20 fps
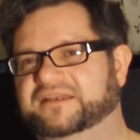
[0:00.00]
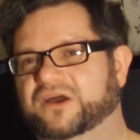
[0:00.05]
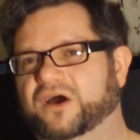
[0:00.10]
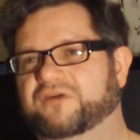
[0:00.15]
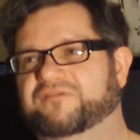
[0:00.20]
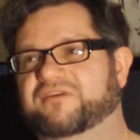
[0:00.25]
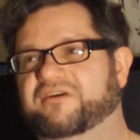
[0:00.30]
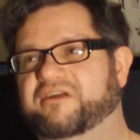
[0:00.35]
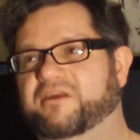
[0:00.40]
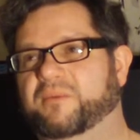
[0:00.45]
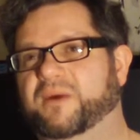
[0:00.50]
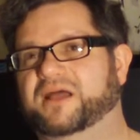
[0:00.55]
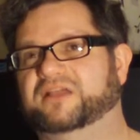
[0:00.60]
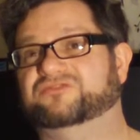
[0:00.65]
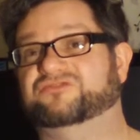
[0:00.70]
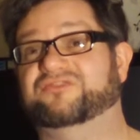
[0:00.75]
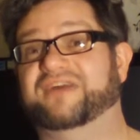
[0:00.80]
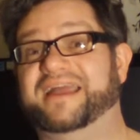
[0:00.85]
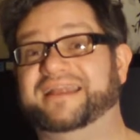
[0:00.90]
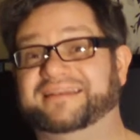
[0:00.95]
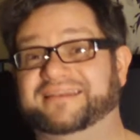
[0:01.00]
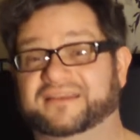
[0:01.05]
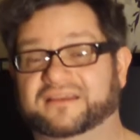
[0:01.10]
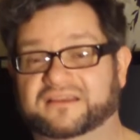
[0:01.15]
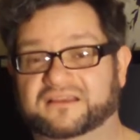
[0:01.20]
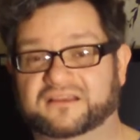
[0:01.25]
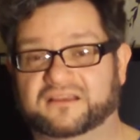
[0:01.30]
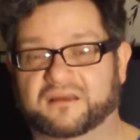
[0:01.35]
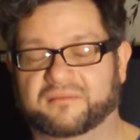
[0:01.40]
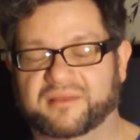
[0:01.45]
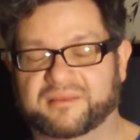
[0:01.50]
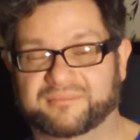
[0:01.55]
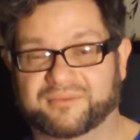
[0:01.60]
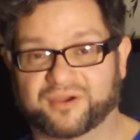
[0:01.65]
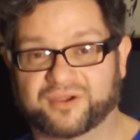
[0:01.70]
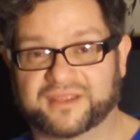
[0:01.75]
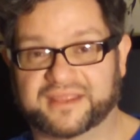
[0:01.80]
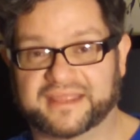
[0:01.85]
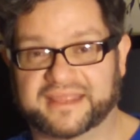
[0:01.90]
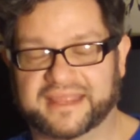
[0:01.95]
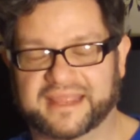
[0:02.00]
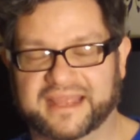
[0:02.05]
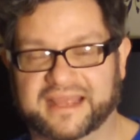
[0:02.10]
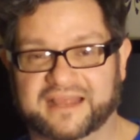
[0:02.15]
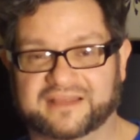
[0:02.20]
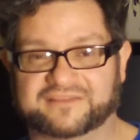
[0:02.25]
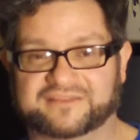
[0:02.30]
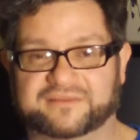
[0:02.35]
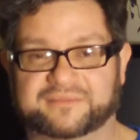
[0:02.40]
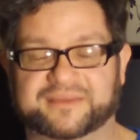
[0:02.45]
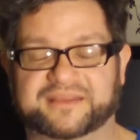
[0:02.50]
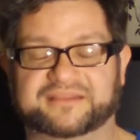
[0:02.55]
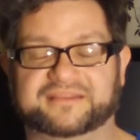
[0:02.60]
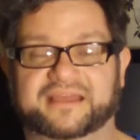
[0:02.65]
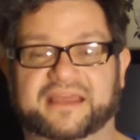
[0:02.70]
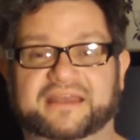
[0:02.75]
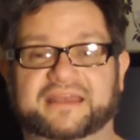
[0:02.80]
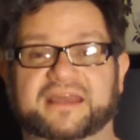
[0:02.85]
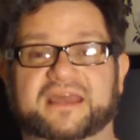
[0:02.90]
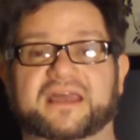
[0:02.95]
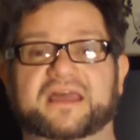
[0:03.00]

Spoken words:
Not a very well read comic book, it has to be said.